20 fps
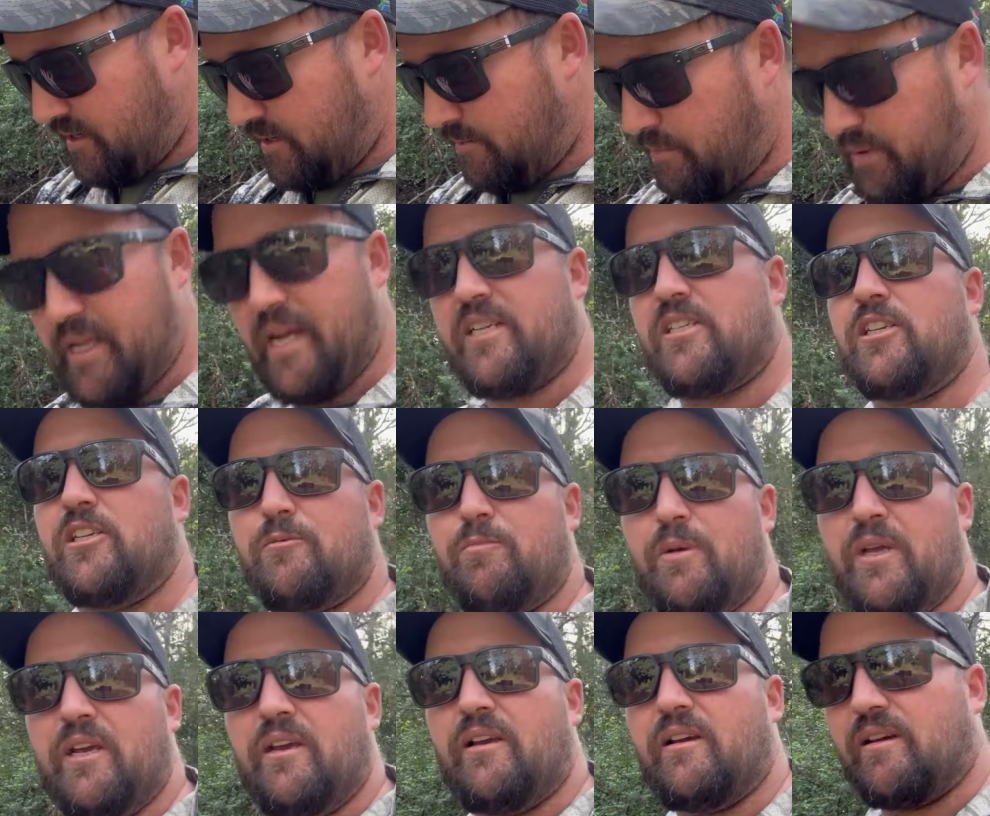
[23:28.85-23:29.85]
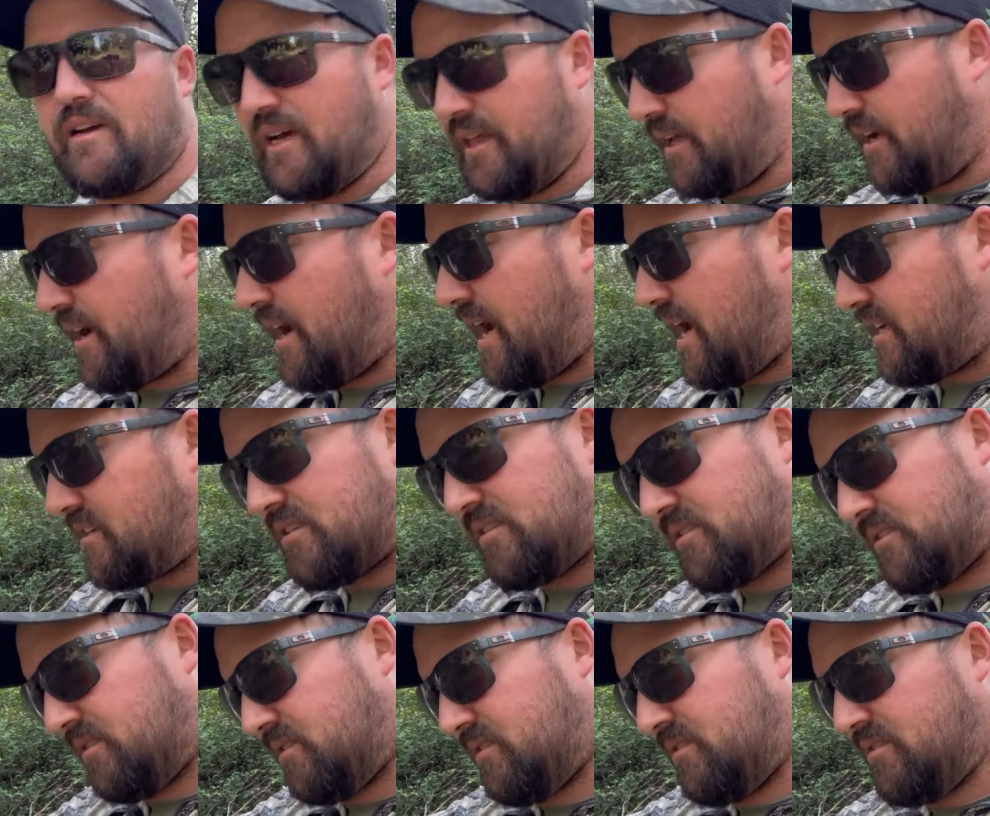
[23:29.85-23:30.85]
But that's just me. Other
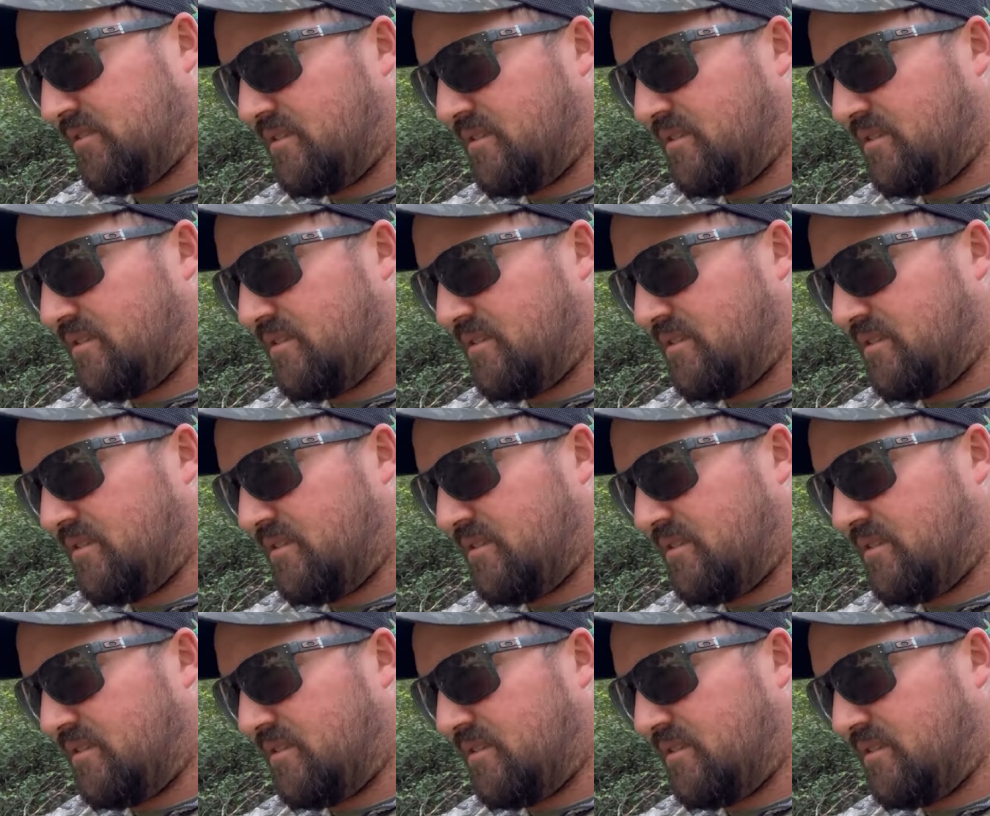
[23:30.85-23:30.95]
guys